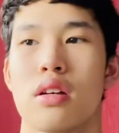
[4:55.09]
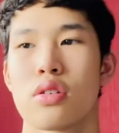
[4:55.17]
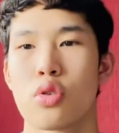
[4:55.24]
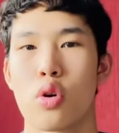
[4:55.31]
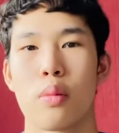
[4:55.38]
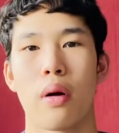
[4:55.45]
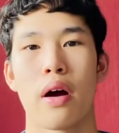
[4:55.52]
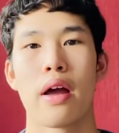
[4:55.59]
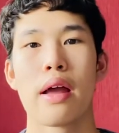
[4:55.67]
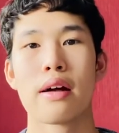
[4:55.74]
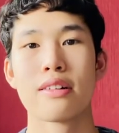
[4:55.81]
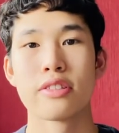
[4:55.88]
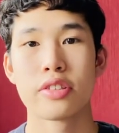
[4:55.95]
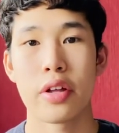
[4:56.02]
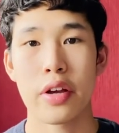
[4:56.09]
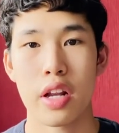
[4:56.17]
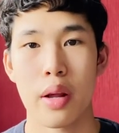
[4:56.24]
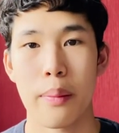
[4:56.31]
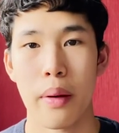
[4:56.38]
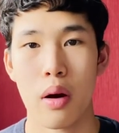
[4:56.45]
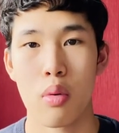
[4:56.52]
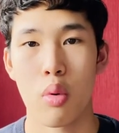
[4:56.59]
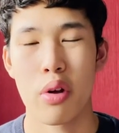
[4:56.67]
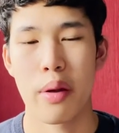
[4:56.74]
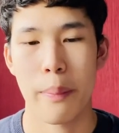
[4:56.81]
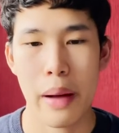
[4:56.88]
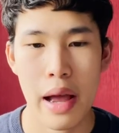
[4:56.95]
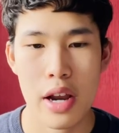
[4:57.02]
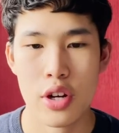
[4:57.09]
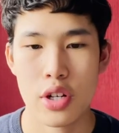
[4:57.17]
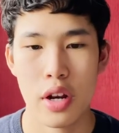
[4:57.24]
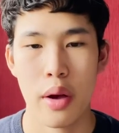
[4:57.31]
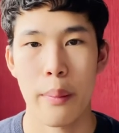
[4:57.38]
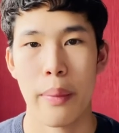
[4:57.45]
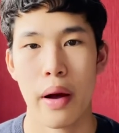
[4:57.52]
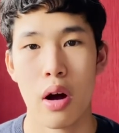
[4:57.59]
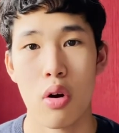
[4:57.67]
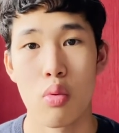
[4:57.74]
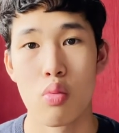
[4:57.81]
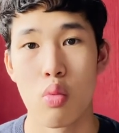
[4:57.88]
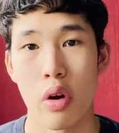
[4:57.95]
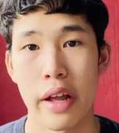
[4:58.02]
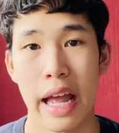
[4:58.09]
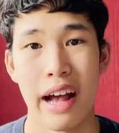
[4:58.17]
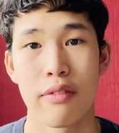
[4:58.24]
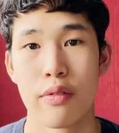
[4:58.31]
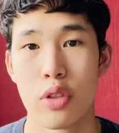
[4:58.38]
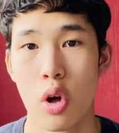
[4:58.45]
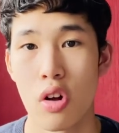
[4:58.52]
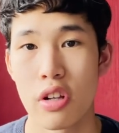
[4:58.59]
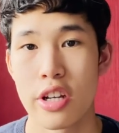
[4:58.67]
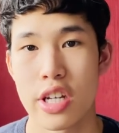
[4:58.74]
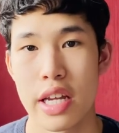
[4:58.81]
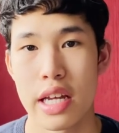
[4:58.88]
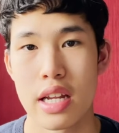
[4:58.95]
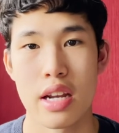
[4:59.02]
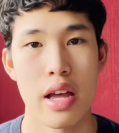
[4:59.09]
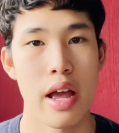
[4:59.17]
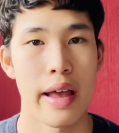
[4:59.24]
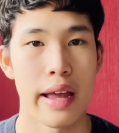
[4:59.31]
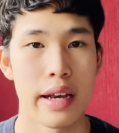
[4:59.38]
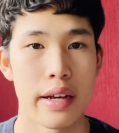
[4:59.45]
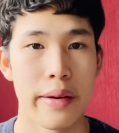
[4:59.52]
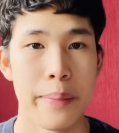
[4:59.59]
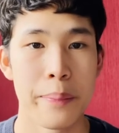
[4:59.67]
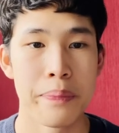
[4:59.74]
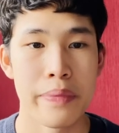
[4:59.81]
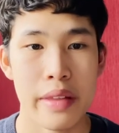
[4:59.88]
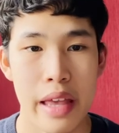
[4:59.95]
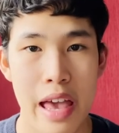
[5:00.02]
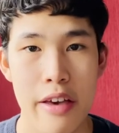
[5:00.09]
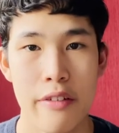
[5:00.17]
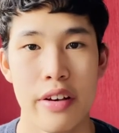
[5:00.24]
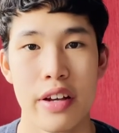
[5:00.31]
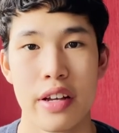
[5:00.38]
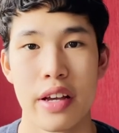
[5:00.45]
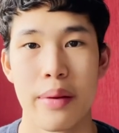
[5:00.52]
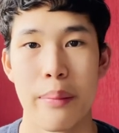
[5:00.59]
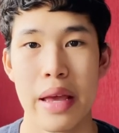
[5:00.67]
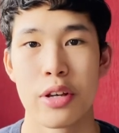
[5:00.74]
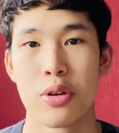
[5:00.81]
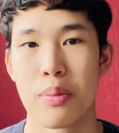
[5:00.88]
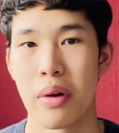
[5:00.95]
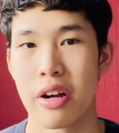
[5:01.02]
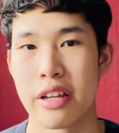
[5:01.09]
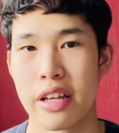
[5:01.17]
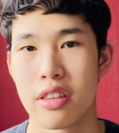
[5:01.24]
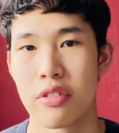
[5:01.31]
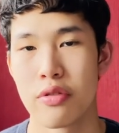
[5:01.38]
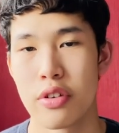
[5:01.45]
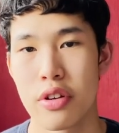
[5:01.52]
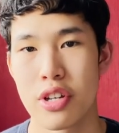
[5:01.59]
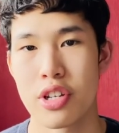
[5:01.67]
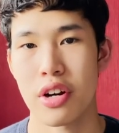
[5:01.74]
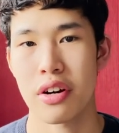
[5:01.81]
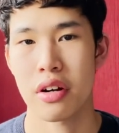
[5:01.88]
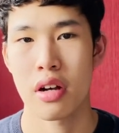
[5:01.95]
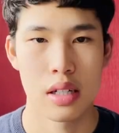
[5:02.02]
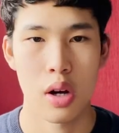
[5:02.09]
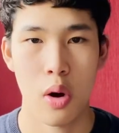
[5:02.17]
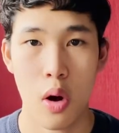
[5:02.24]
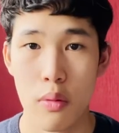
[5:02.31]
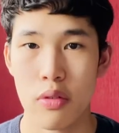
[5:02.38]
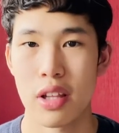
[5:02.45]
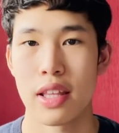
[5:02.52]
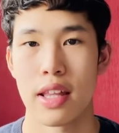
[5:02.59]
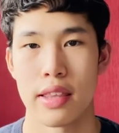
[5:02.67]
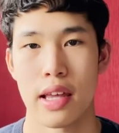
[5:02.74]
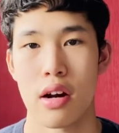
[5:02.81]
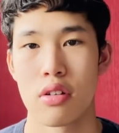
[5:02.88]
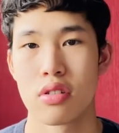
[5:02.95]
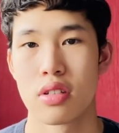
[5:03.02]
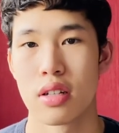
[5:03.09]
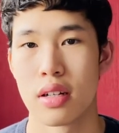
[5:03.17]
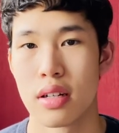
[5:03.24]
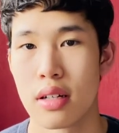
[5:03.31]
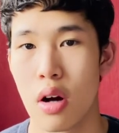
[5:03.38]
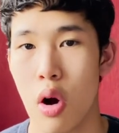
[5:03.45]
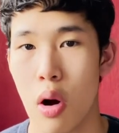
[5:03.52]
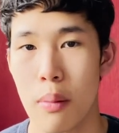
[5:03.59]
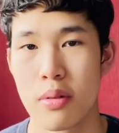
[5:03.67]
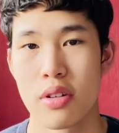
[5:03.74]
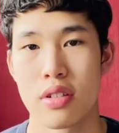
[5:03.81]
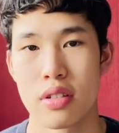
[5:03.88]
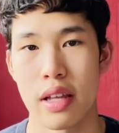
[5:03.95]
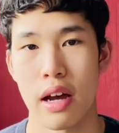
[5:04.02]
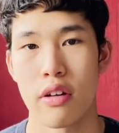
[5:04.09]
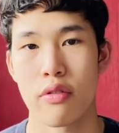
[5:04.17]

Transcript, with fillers: So by thinking about what you're passionate about, what you have knowledge in, and if it can make you money in the future. Hopefully that narrows the options down